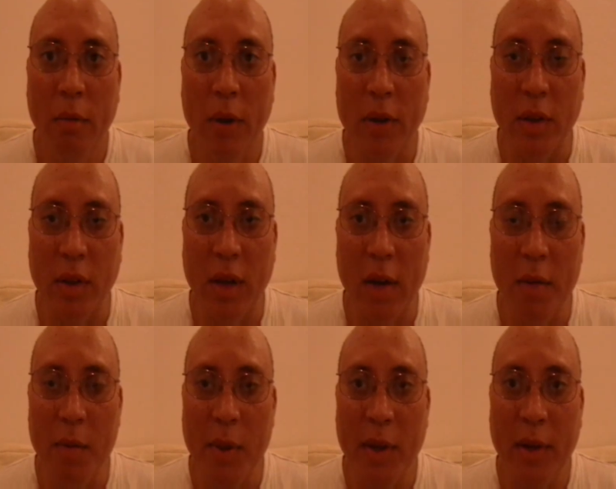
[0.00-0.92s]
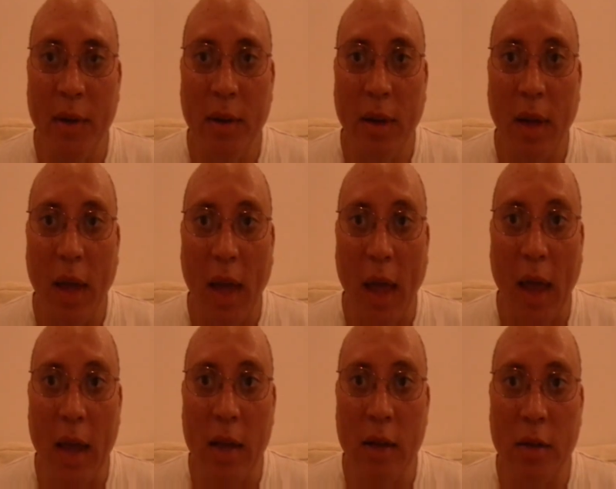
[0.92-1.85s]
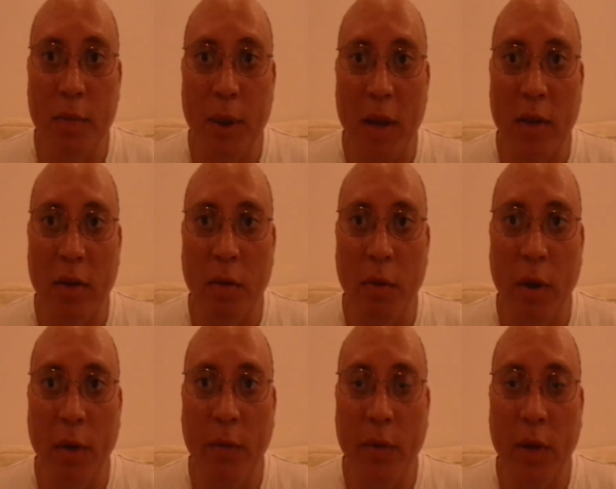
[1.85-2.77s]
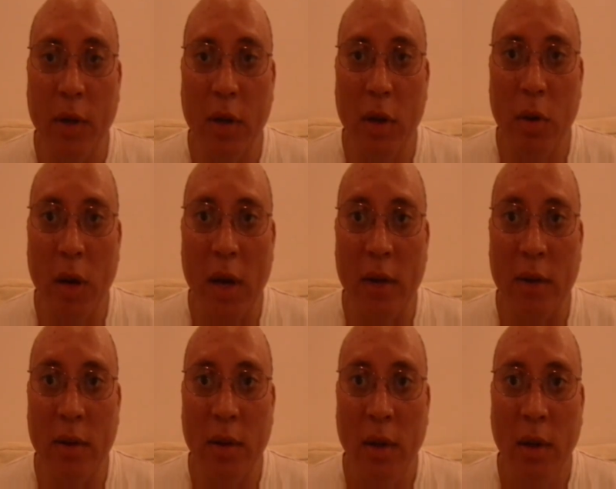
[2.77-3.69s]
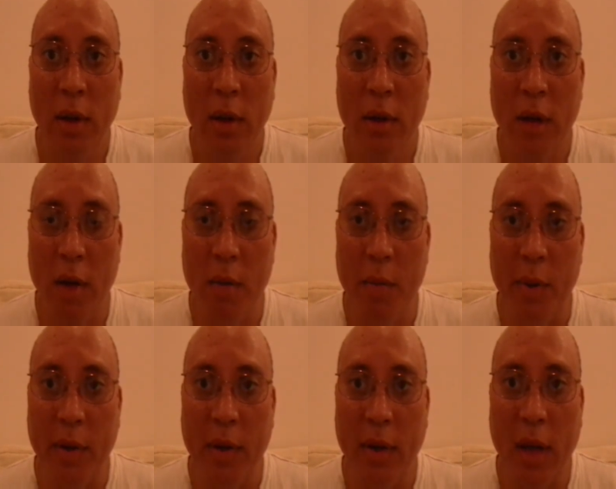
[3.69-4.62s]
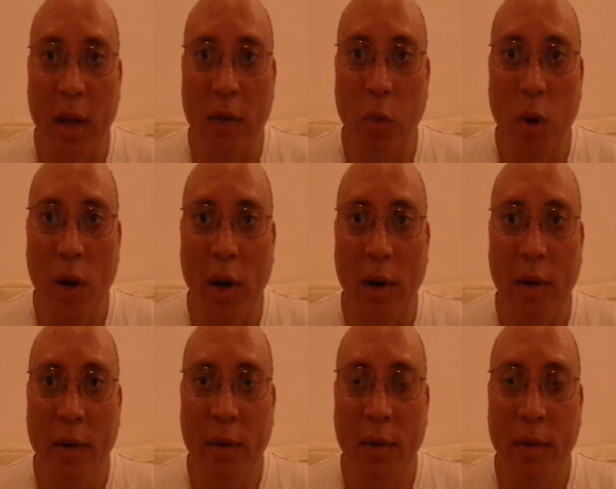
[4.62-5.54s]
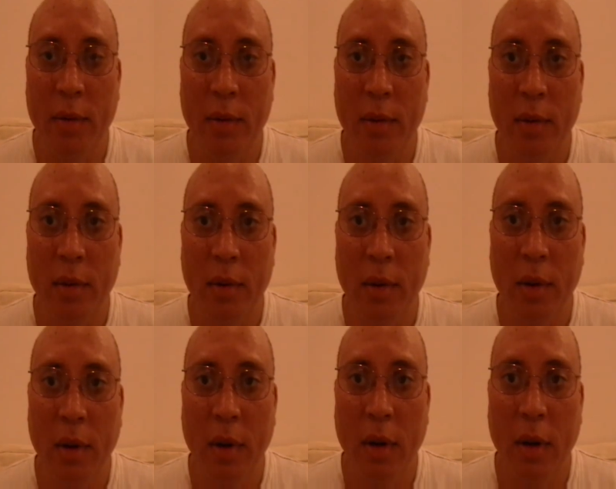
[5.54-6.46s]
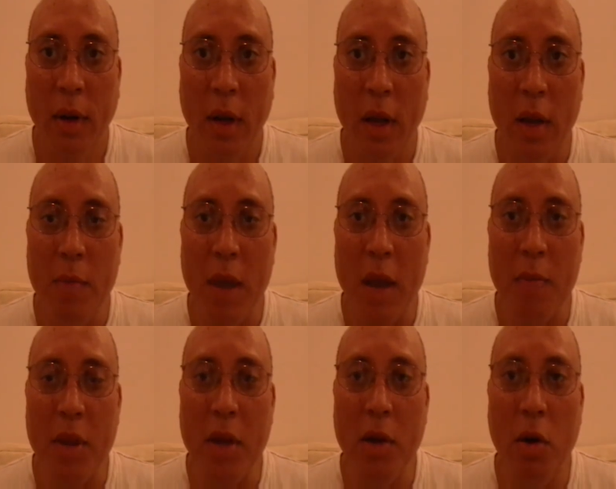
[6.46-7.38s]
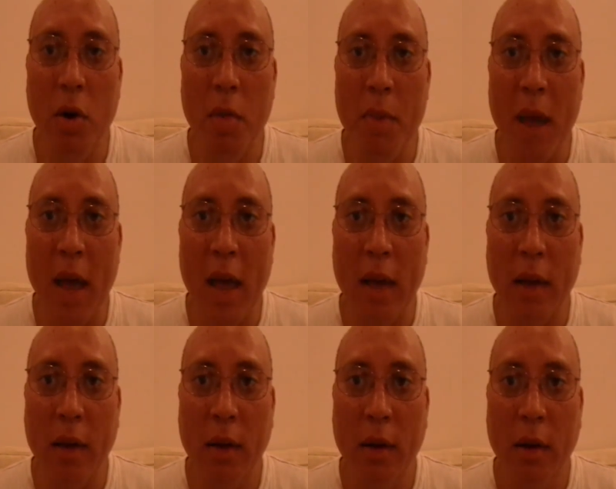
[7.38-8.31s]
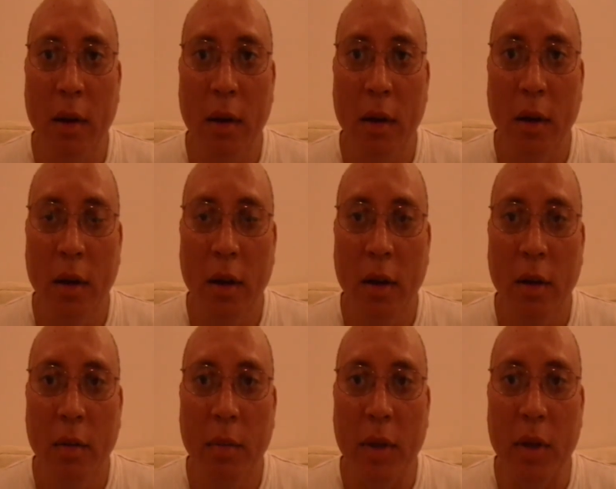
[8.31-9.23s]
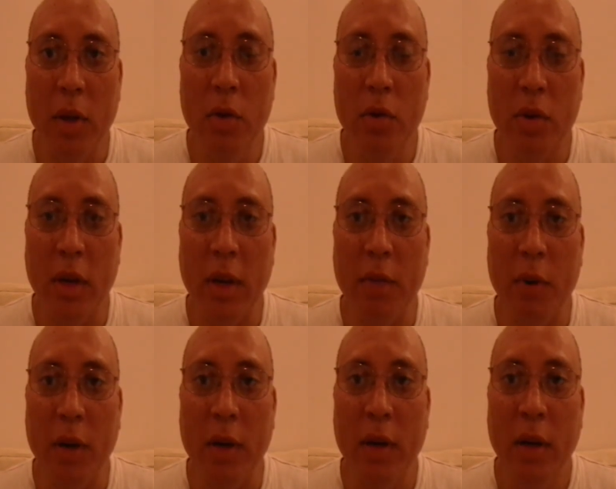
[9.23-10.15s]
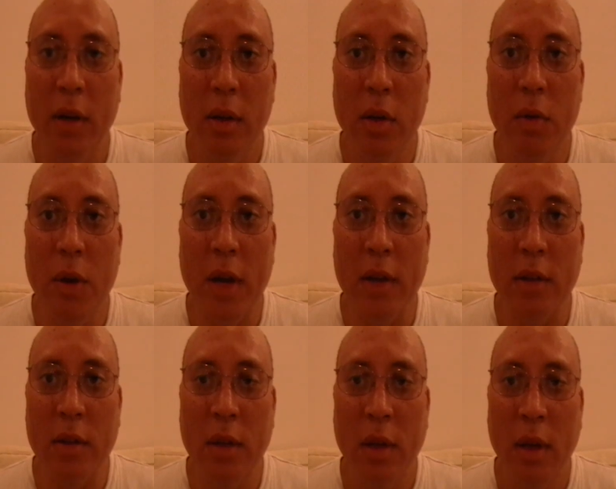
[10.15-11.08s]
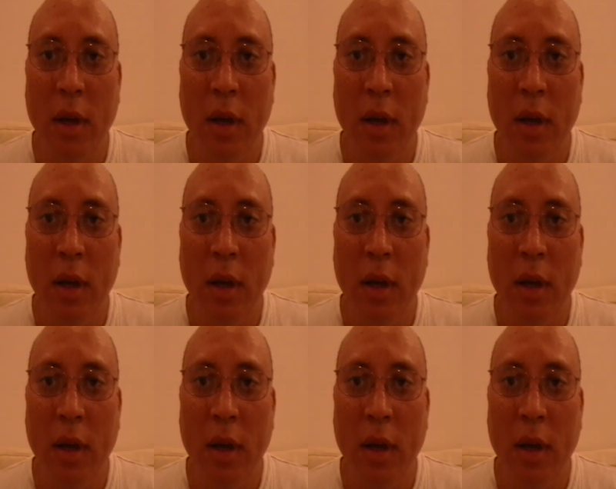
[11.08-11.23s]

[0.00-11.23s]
with the government and especially with the U.S. government as well? He may be going back, but usually when U.S.